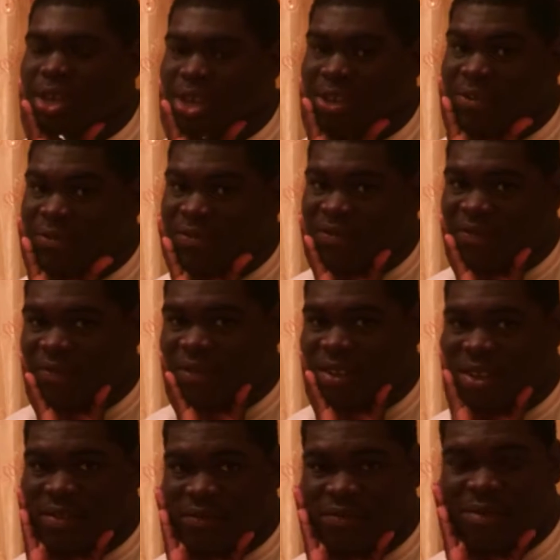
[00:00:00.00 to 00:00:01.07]
if
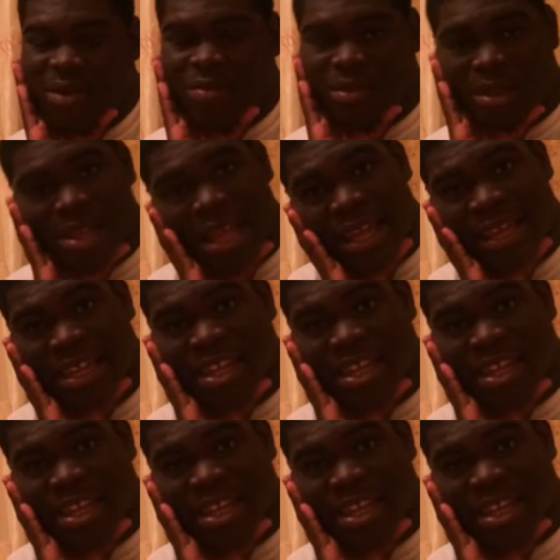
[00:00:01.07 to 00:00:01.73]
people like